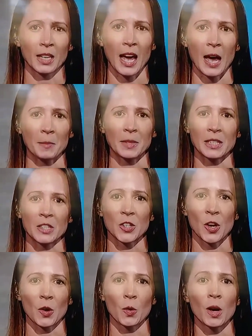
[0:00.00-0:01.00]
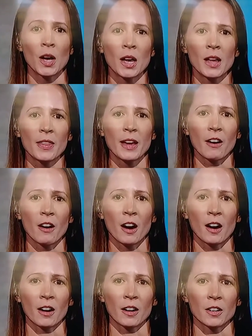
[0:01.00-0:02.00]
kept, and so
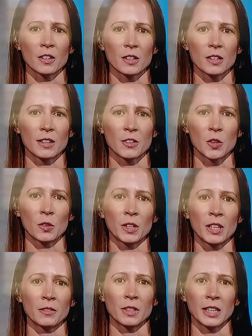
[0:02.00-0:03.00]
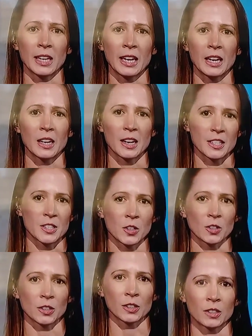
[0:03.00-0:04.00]
there's only really a
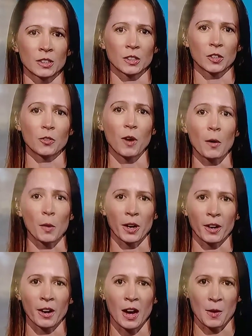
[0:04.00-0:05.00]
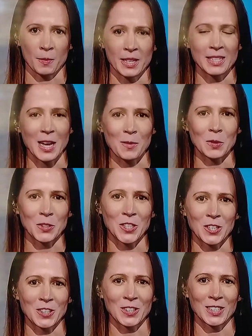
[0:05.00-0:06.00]
certain grower that's able
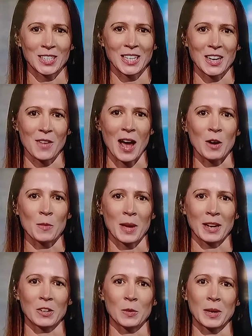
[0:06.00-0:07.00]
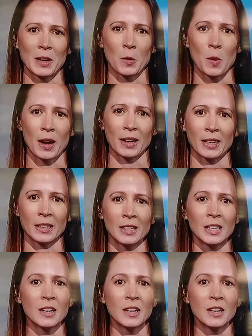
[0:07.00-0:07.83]
to give out medical marijuana